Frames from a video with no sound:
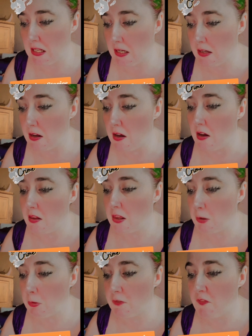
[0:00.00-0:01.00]
Inn.
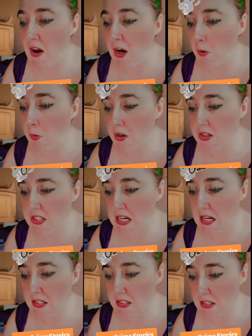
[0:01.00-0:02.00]
There were fireworks
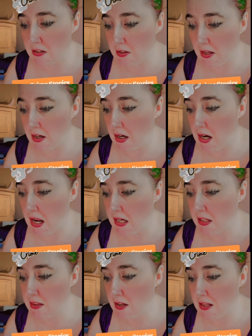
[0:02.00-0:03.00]
stands near there, and
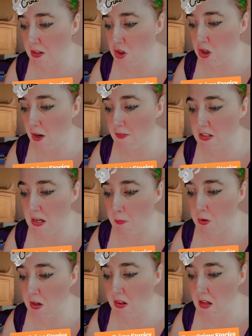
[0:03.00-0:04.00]
he thought the sheriff's deputy